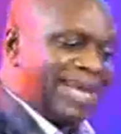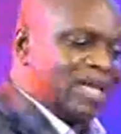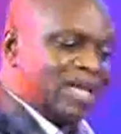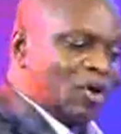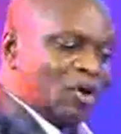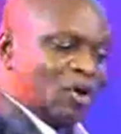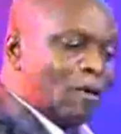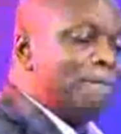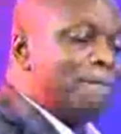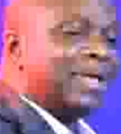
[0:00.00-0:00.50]

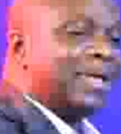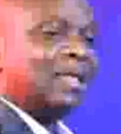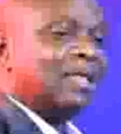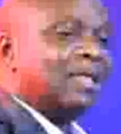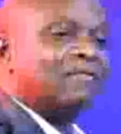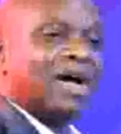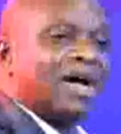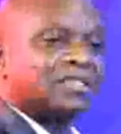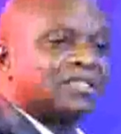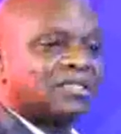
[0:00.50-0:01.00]

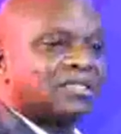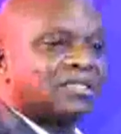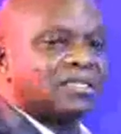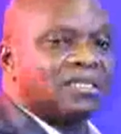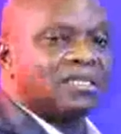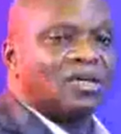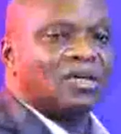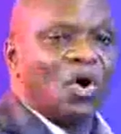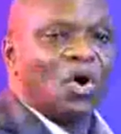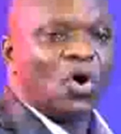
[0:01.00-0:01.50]
unbelievers
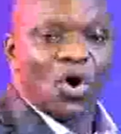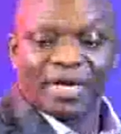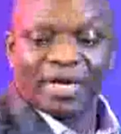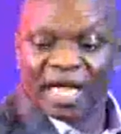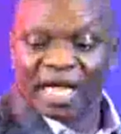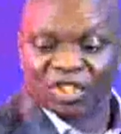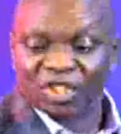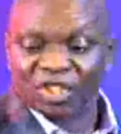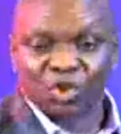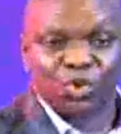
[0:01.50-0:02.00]

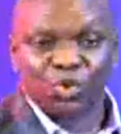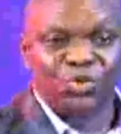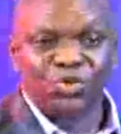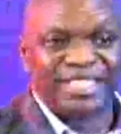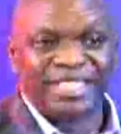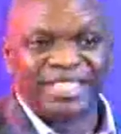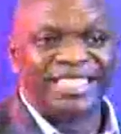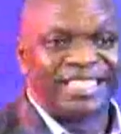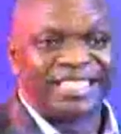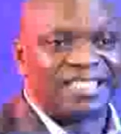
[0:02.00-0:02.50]
understood
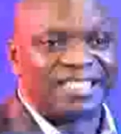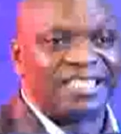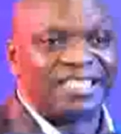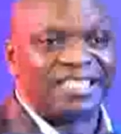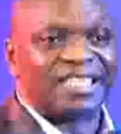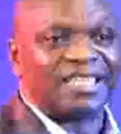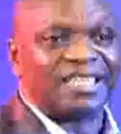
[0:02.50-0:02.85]
this trick.